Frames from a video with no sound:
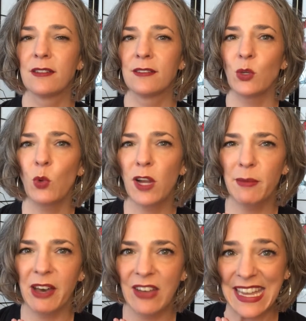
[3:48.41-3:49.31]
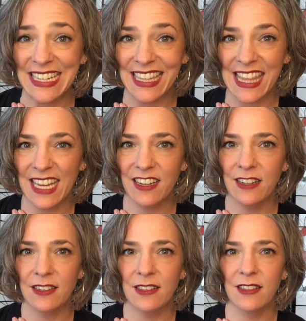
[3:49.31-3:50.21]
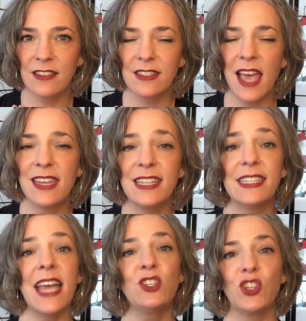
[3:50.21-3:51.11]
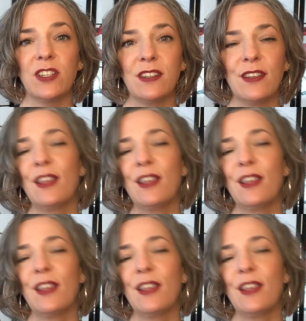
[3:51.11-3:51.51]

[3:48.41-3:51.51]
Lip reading: Don't worry about anything. Set an intention